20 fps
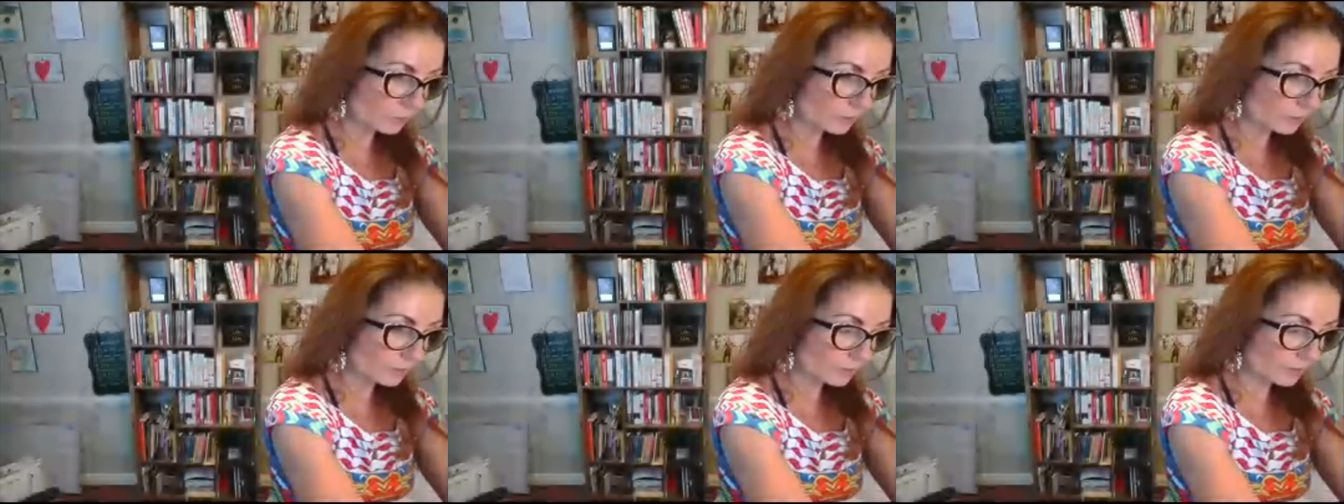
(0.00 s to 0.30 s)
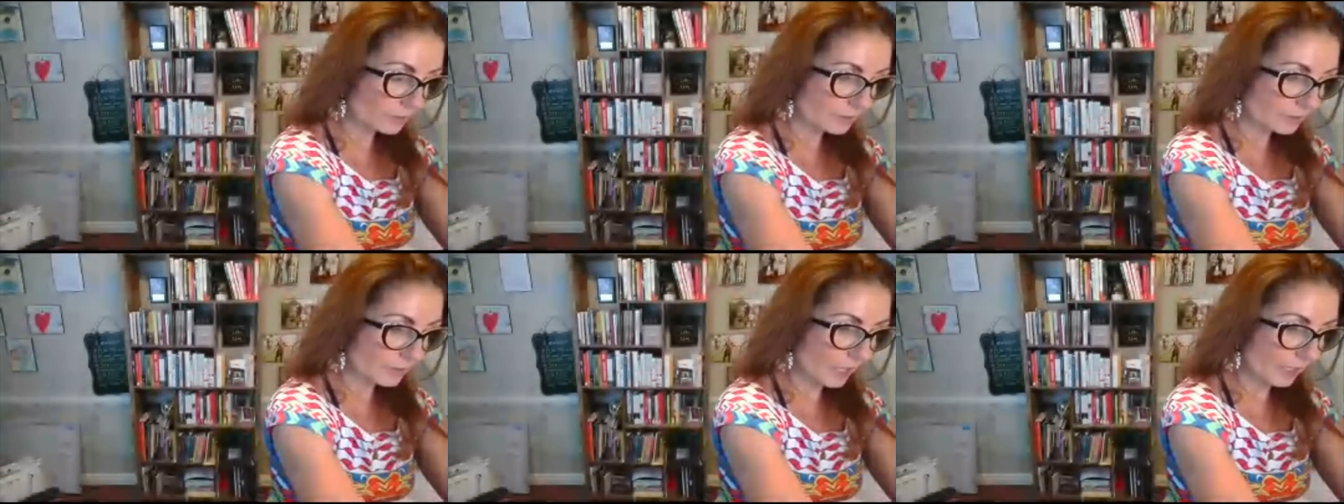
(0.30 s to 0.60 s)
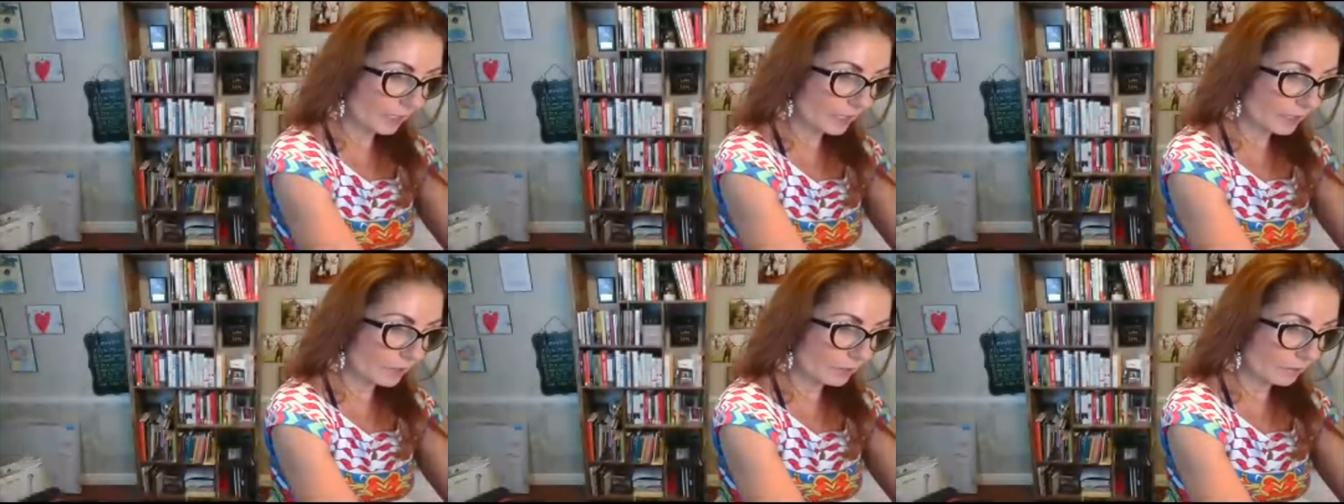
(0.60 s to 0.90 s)
I
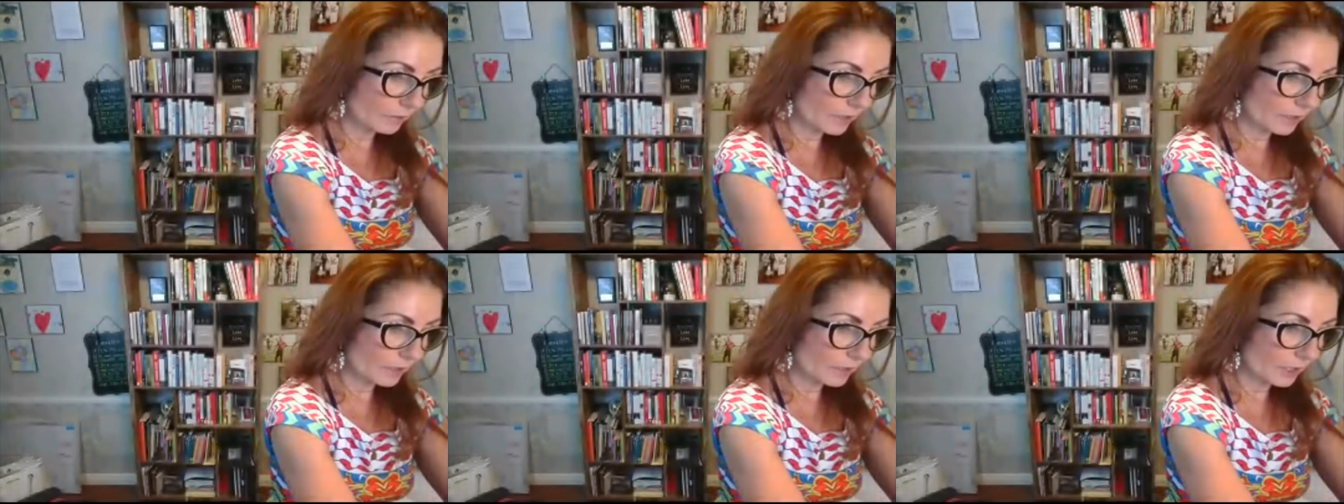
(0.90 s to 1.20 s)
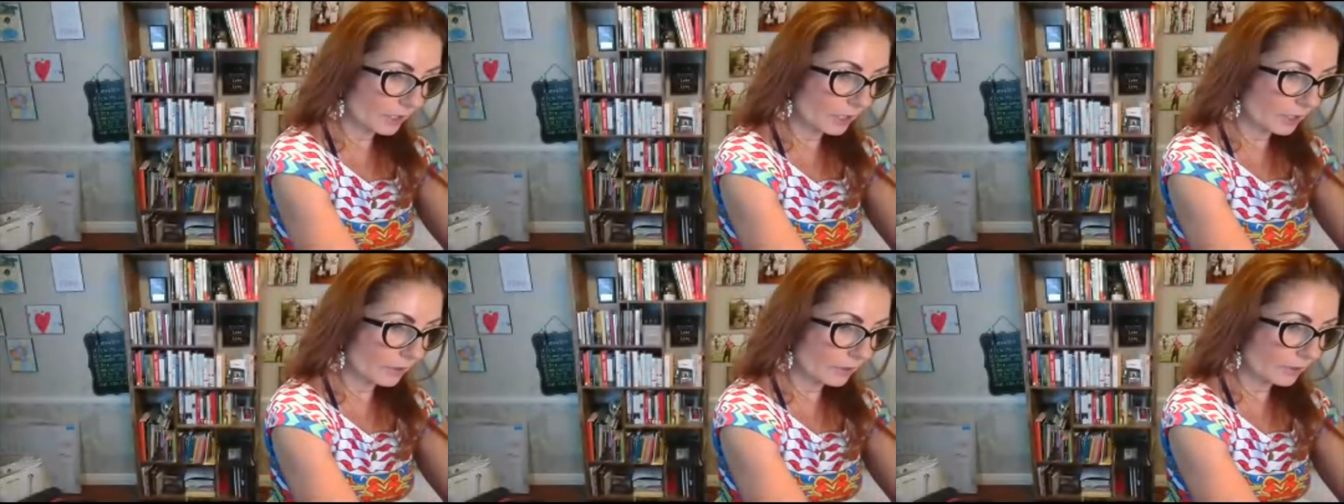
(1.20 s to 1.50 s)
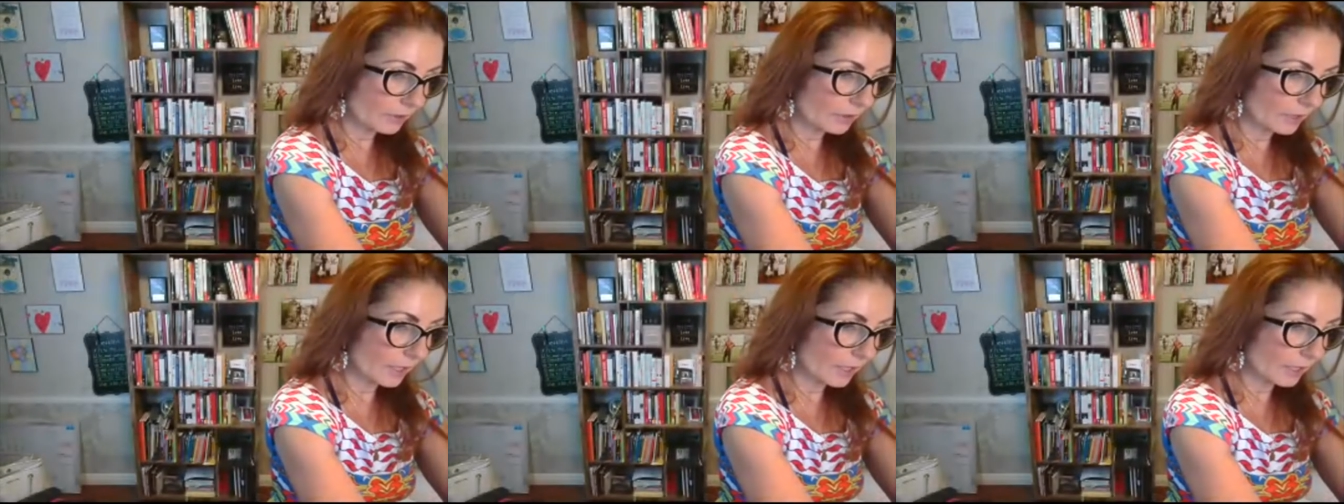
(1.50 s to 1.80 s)
will tag it right
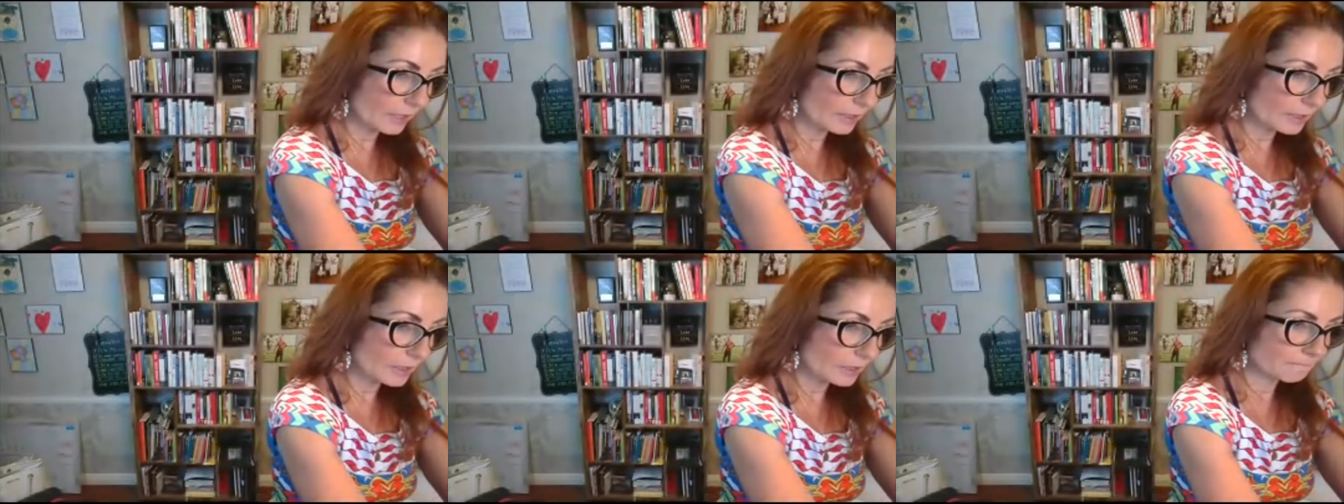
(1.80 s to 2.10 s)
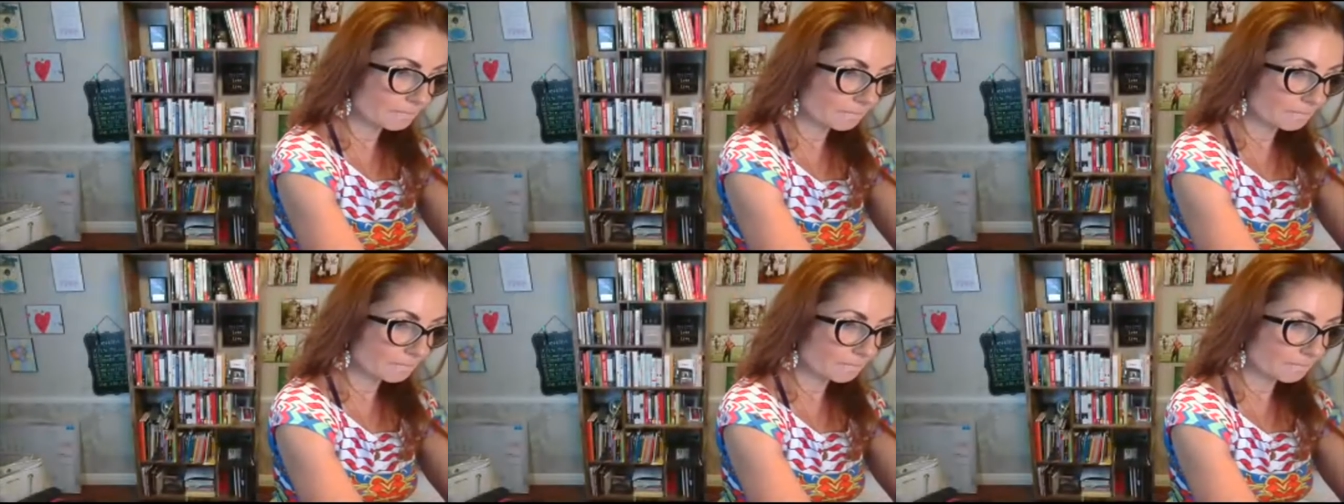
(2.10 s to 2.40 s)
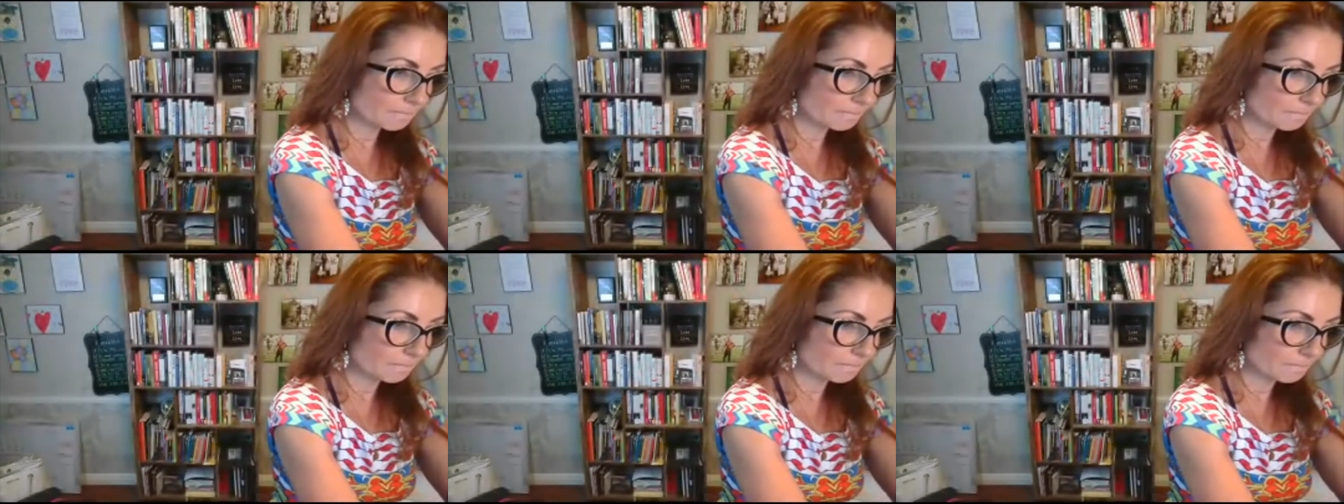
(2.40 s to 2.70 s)
here,
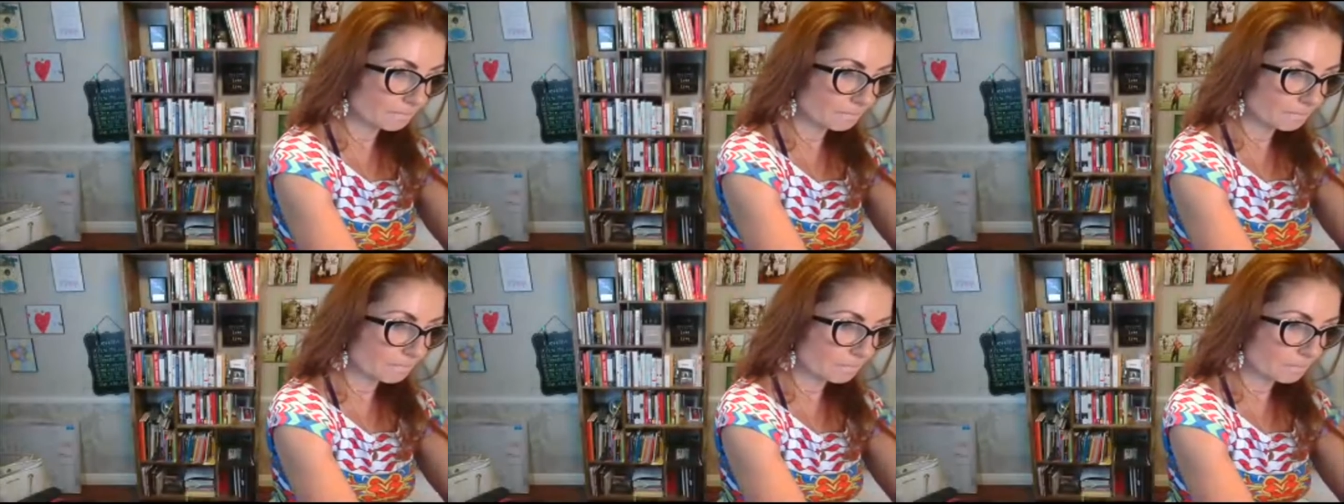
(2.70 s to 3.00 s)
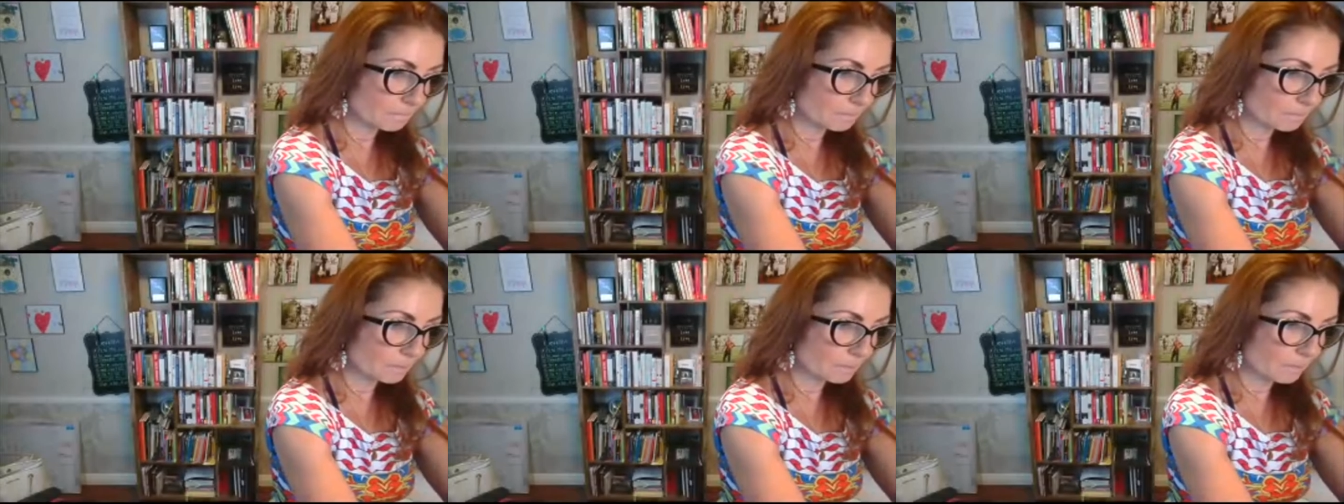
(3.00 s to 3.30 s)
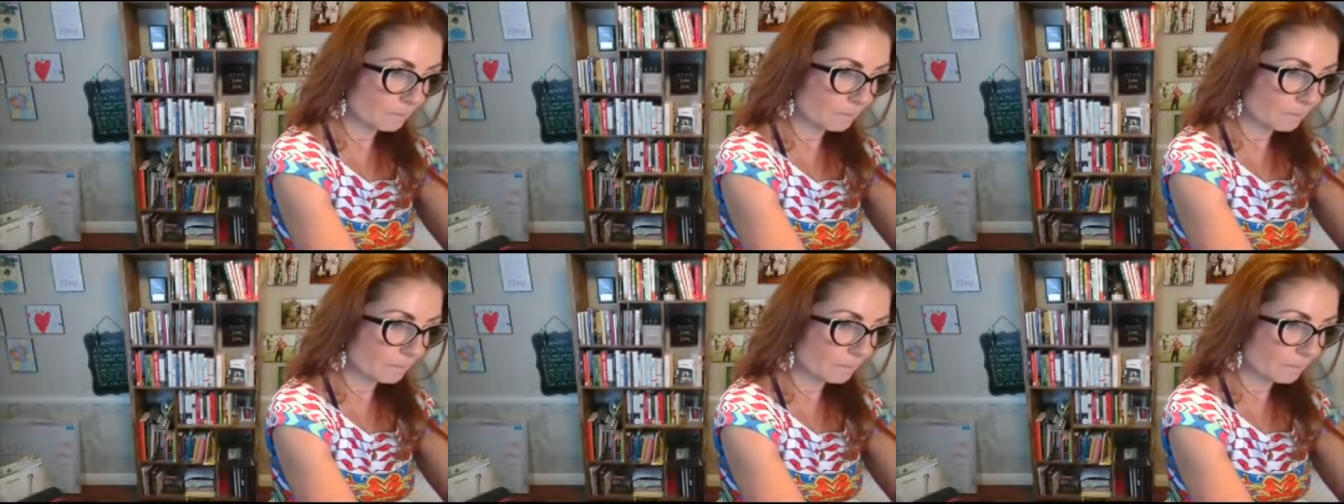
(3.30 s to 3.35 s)
Headspace.